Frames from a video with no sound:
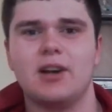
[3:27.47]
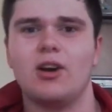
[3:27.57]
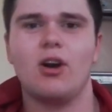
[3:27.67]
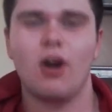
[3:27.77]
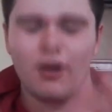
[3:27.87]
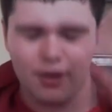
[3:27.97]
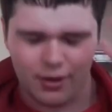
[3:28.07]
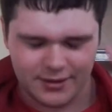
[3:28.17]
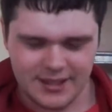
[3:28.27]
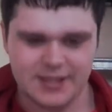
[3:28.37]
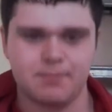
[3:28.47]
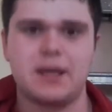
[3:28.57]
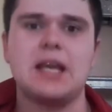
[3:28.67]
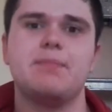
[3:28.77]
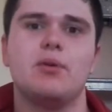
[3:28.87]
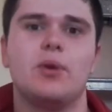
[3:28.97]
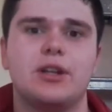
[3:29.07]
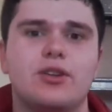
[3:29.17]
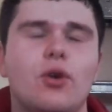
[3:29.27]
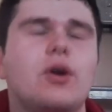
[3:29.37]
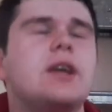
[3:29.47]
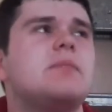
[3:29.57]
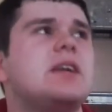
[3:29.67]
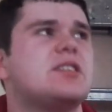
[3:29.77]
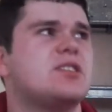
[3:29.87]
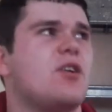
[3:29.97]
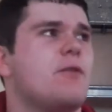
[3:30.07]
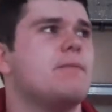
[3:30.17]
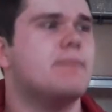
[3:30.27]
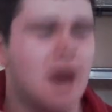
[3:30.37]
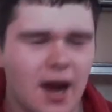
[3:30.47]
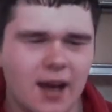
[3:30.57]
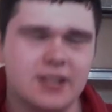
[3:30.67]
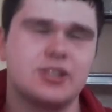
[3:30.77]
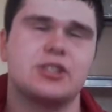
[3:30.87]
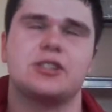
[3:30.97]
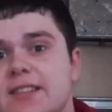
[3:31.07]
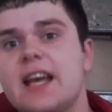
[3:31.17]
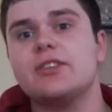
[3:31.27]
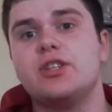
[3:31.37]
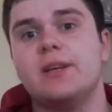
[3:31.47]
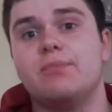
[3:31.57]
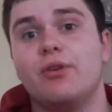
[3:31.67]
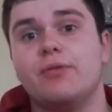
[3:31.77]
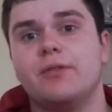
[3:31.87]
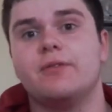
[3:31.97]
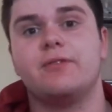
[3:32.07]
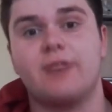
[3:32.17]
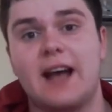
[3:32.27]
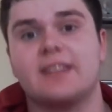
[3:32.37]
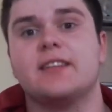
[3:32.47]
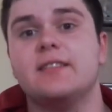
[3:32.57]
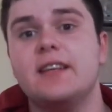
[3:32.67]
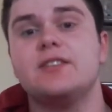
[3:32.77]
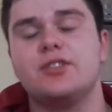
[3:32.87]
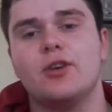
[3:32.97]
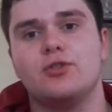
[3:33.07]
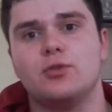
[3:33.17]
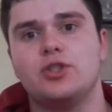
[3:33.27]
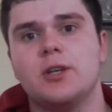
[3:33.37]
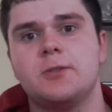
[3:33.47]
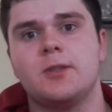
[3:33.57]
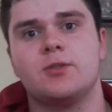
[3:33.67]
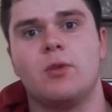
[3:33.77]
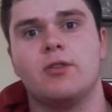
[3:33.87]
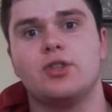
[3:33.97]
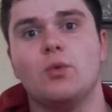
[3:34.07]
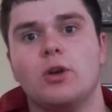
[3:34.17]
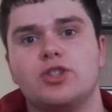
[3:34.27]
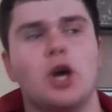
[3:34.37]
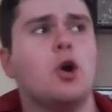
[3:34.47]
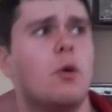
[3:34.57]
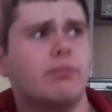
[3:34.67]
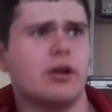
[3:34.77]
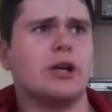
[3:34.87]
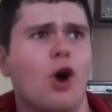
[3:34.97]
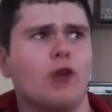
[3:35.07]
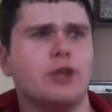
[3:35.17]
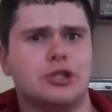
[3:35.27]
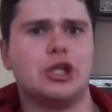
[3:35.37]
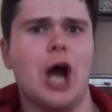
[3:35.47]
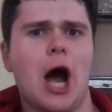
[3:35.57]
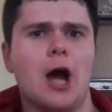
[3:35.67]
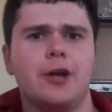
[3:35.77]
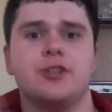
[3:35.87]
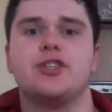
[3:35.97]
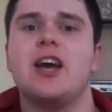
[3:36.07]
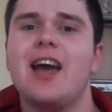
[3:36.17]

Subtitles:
Oh, these people annoy me so much. It's actually a proven fact that these social justice warriors who want to bring on the change